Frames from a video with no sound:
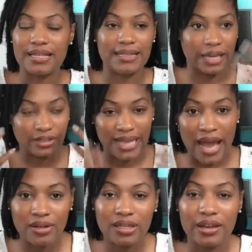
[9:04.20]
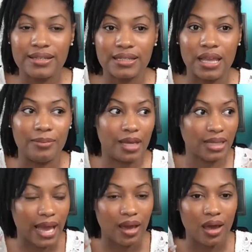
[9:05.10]
They're down in their esteem. They're
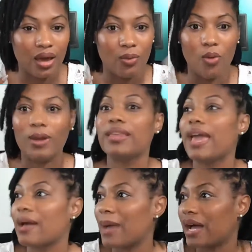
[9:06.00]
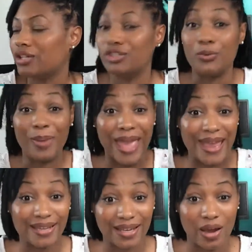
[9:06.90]
like, well, what the heck am I going to do?
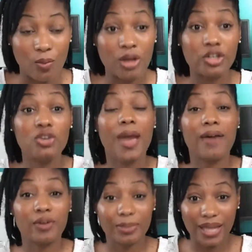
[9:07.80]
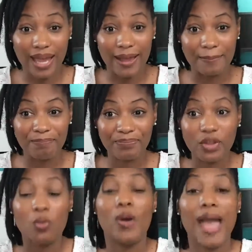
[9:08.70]
Panicking. Well, do you have a plan?
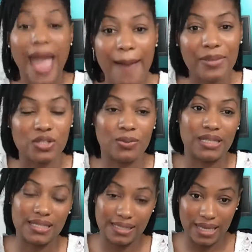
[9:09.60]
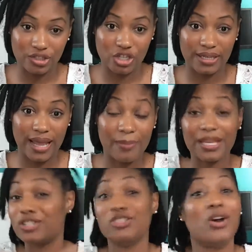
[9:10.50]
What happens when these things shut down?
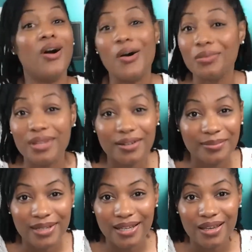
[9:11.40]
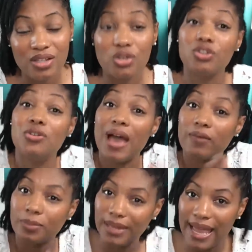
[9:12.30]
Because you don't own them. So do you have
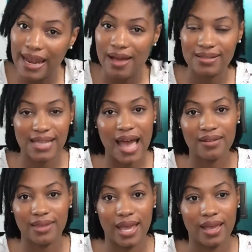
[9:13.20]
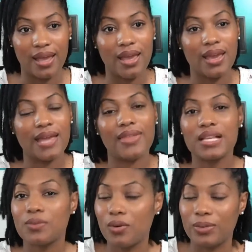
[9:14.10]
a plan outside of that? And
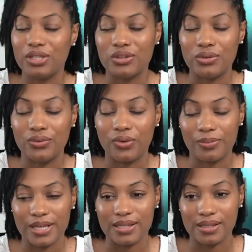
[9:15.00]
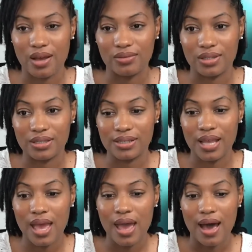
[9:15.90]
that's what we do for business owners.
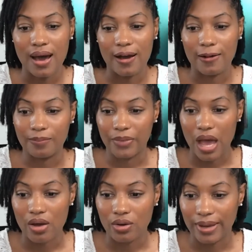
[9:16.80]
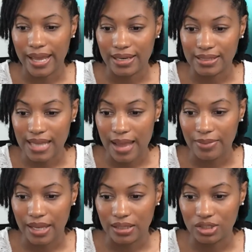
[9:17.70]
I'll go ahead and type
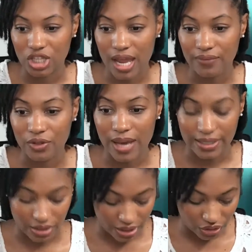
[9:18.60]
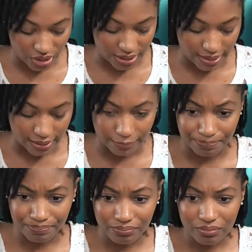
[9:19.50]
that in the chat if you guys are interested in it.
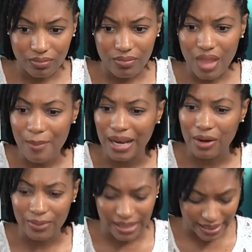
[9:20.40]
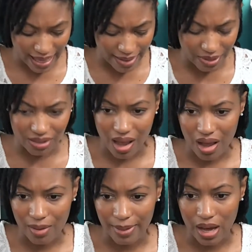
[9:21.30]
But I really came to
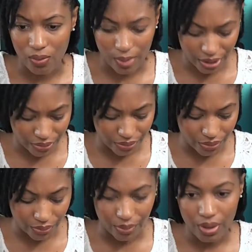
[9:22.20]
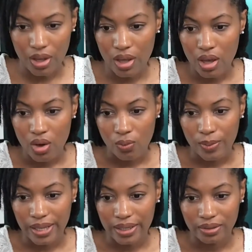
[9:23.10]
talk about, what do you do
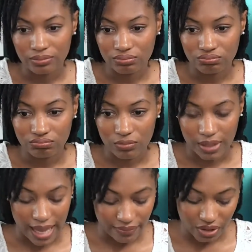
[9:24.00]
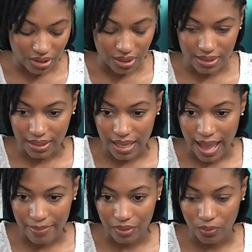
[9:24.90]
when life just doesn't
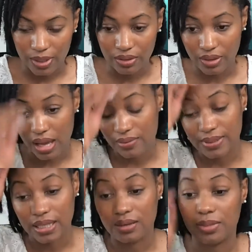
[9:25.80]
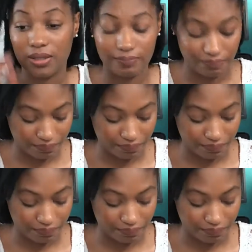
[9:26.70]
happen the way you thought it was going to be?